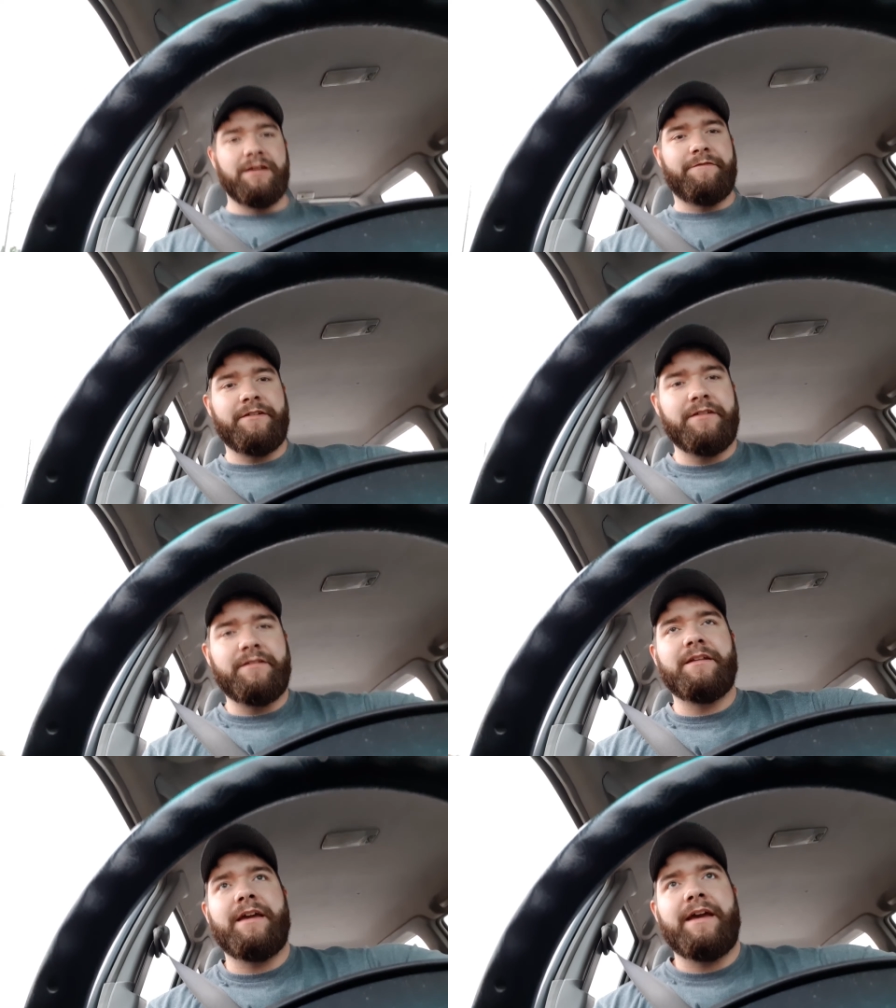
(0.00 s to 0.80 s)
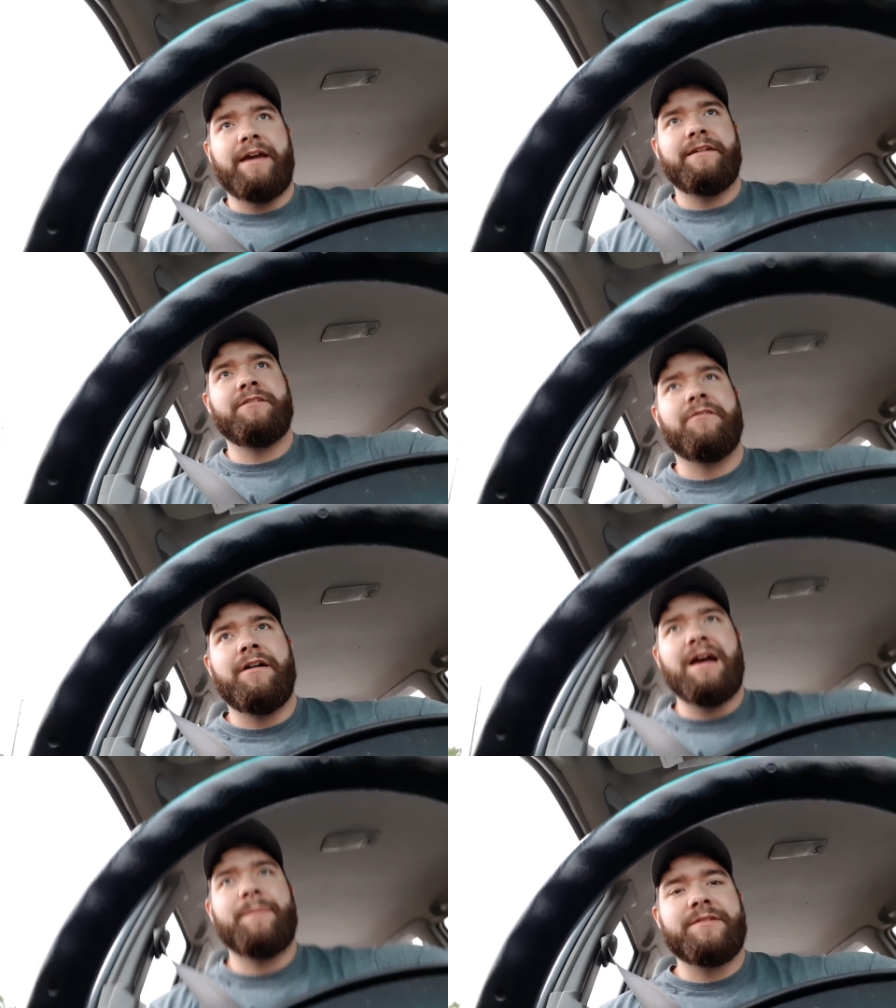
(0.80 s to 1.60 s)
if it
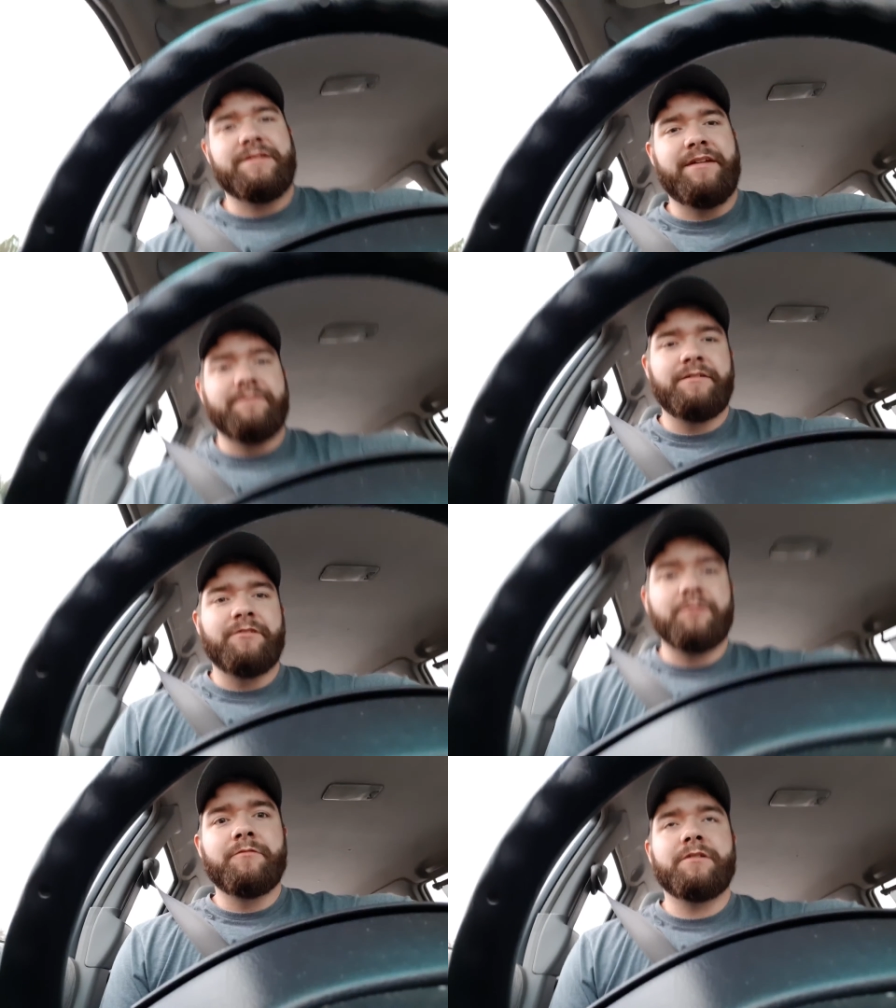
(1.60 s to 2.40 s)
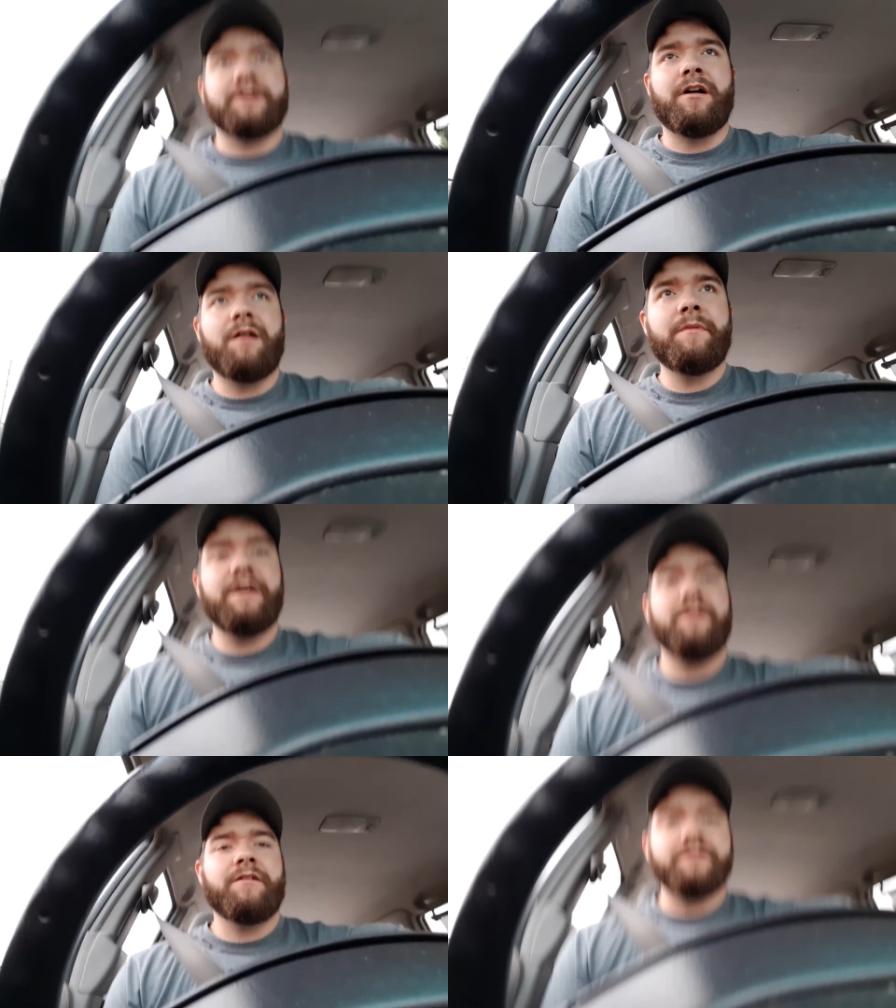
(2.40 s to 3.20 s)
happens to
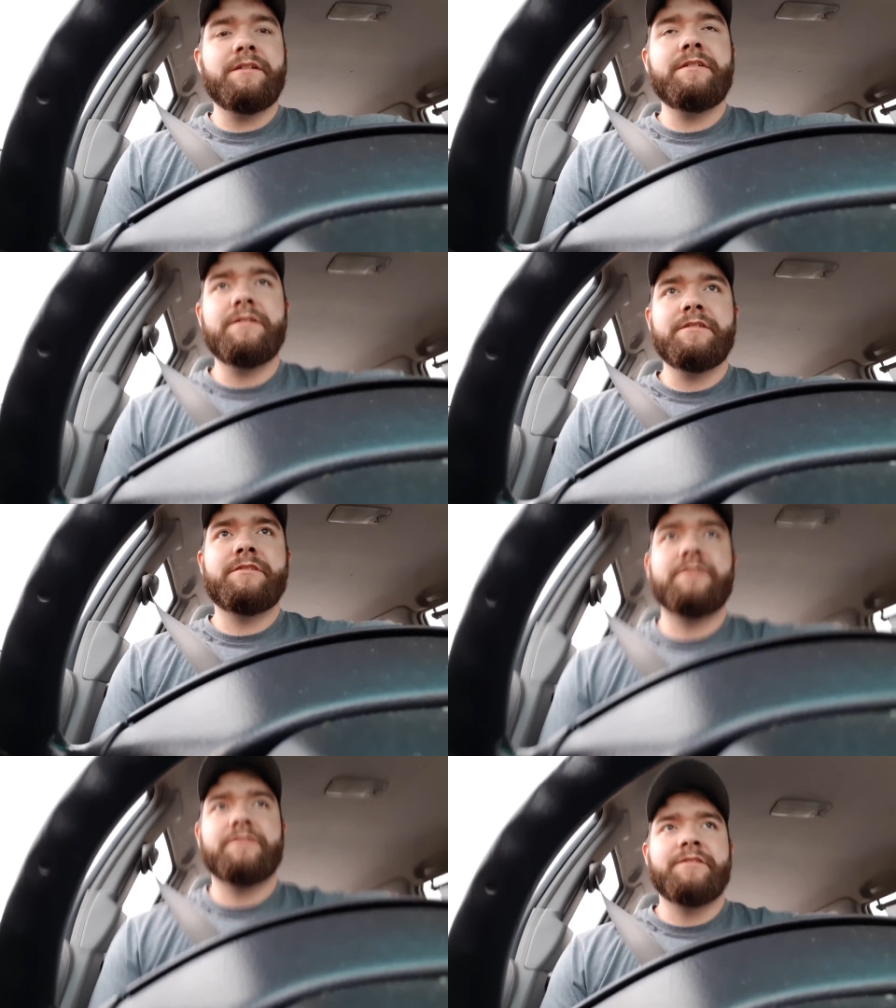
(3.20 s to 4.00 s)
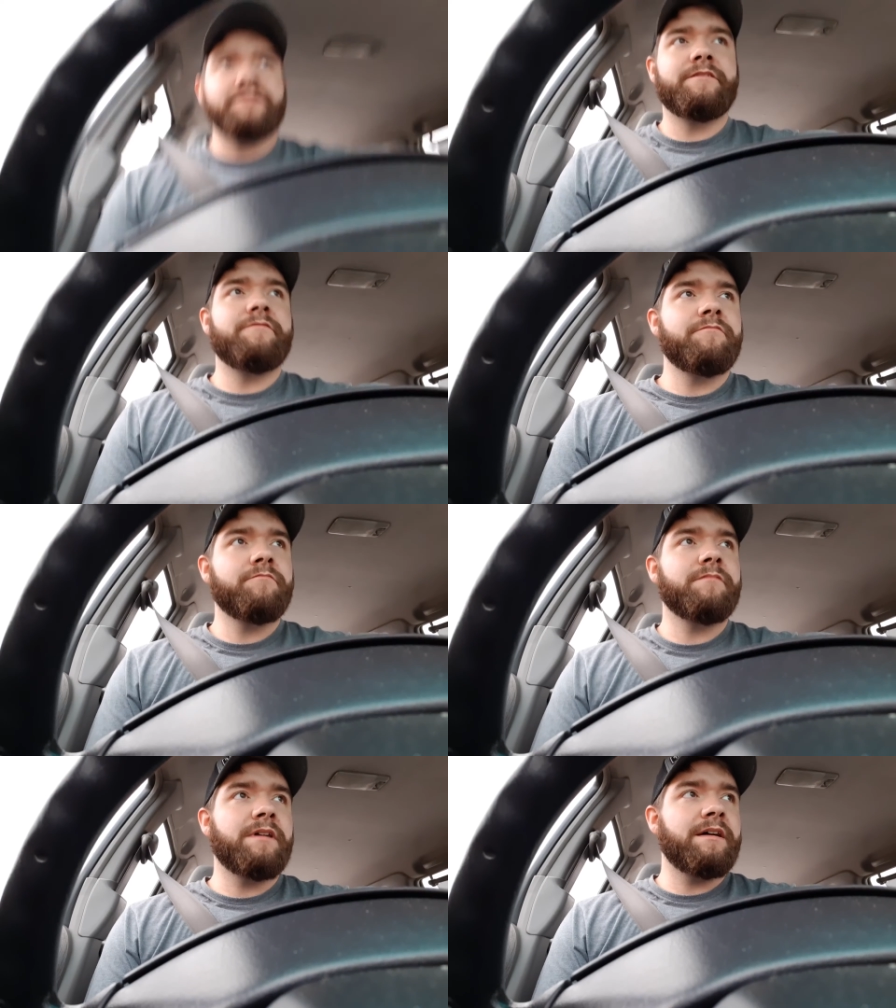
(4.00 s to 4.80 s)
accommodate our needs, then
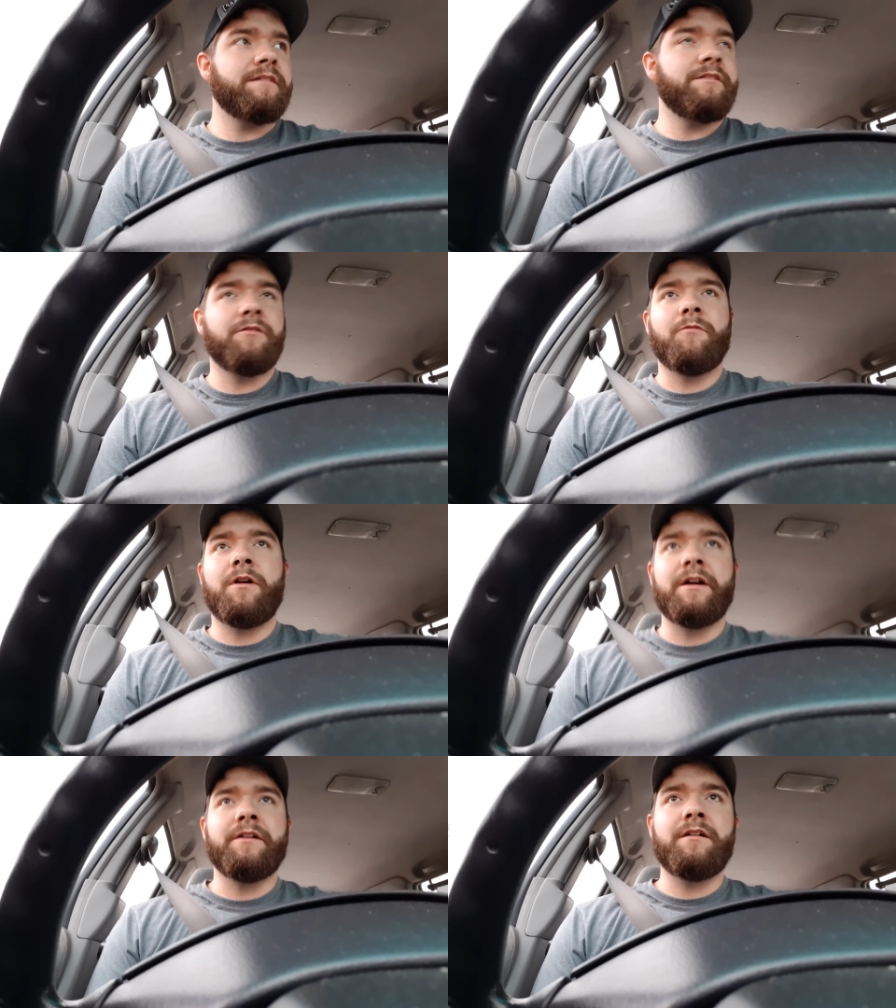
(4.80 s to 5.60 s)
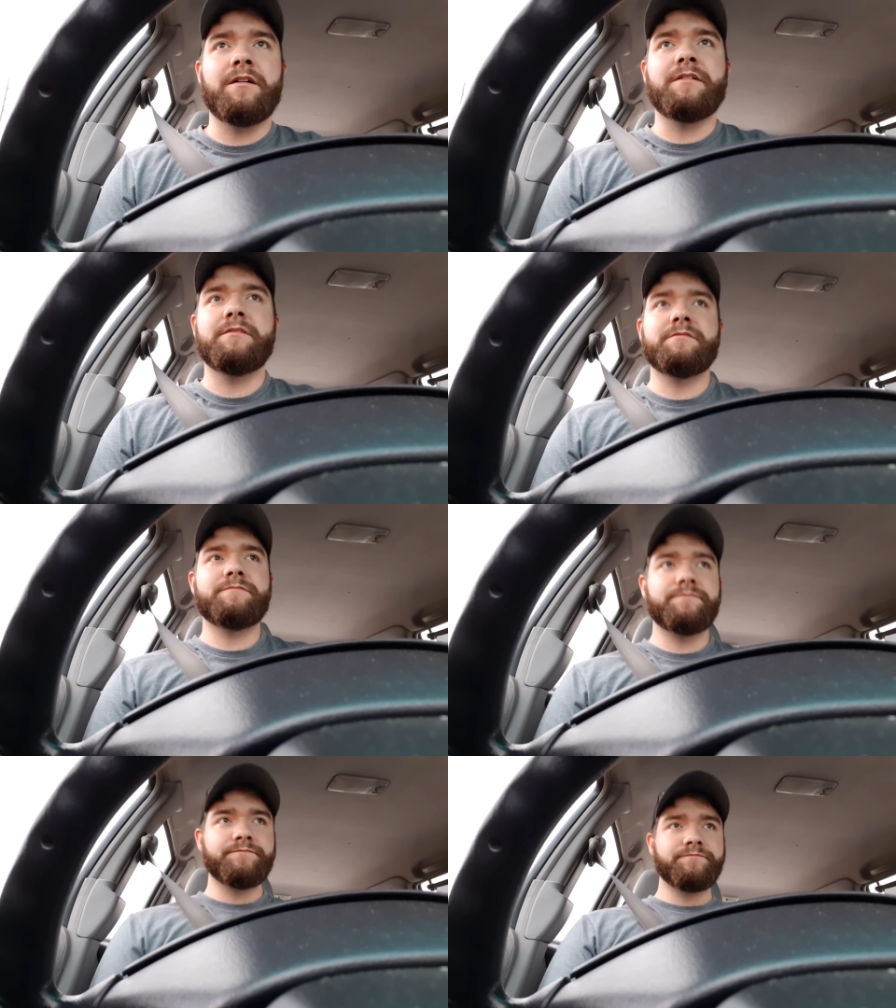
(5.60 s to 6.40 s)
why not?
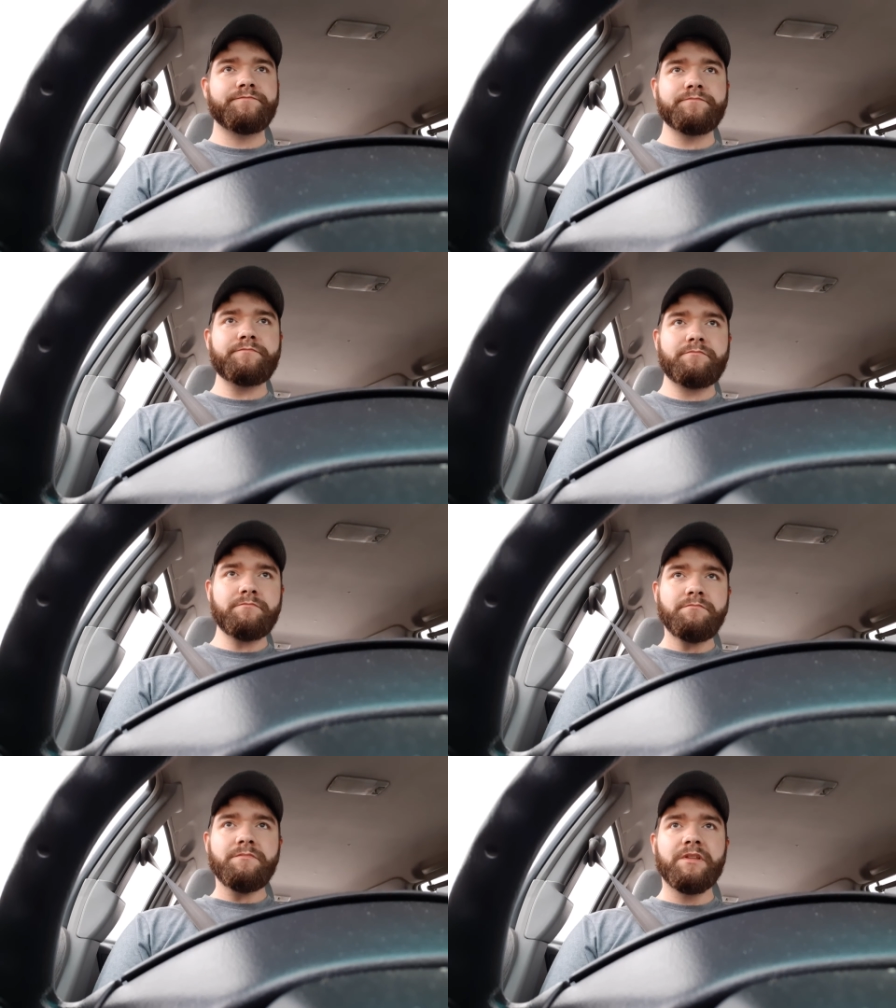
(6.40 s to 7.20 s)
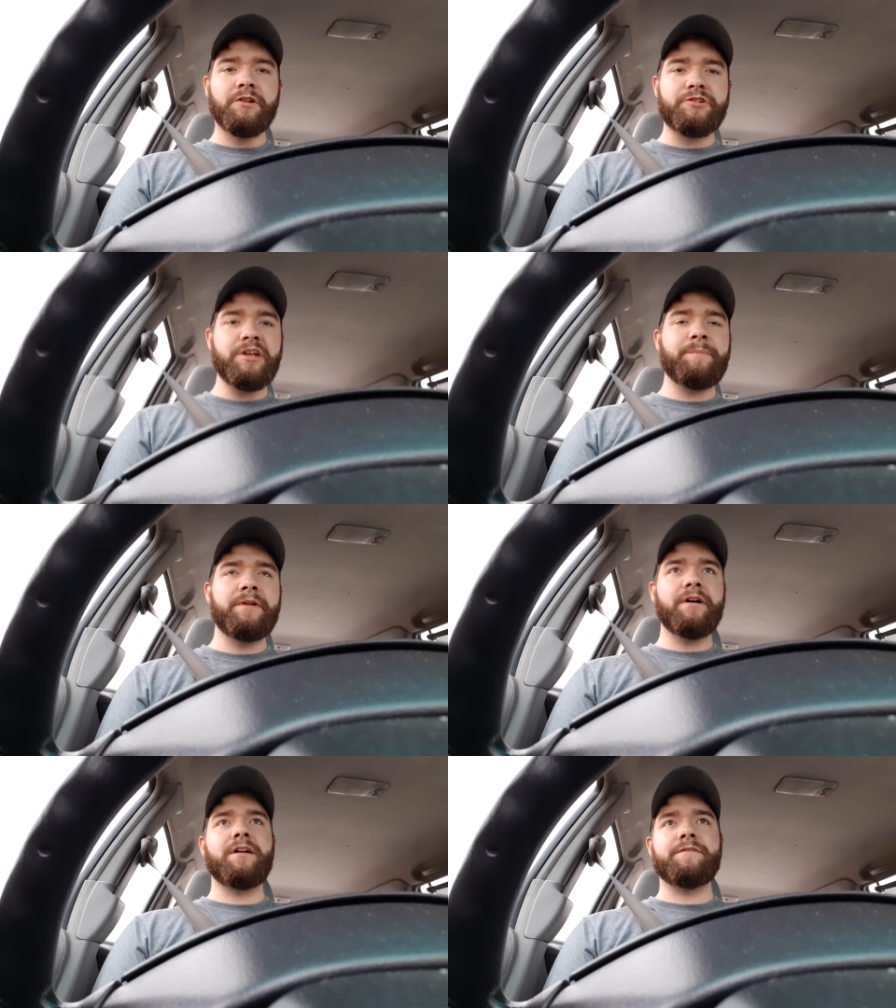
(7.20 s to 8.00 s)
They're cheap
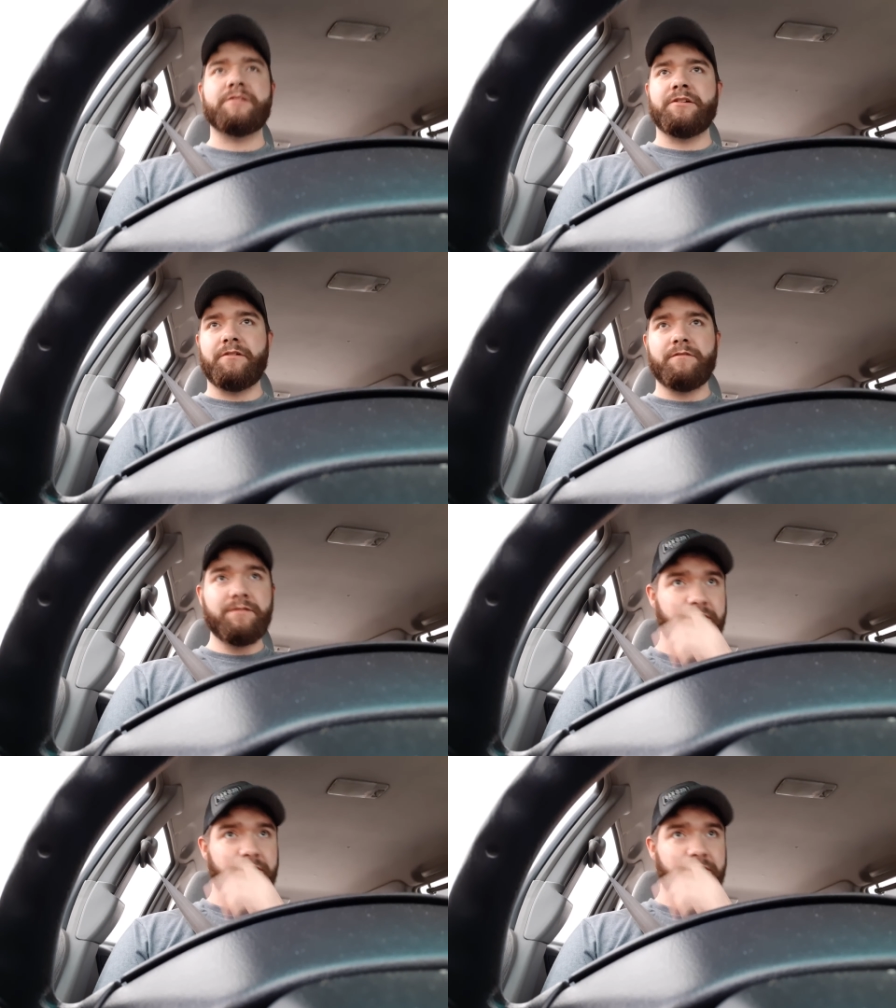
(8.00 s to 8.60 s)
enough, so